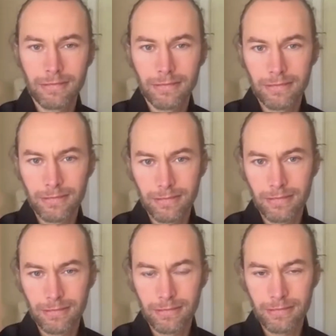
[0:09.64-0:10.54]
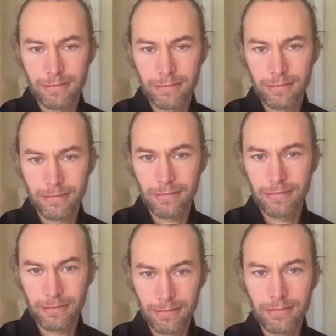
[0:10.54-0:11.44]

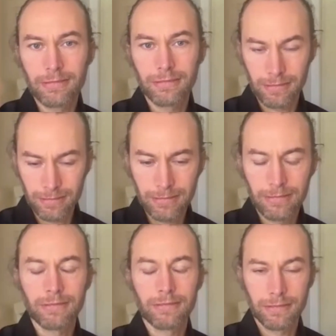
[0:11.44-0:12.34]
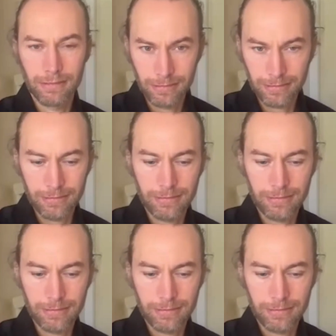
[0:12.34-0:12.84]
(silent)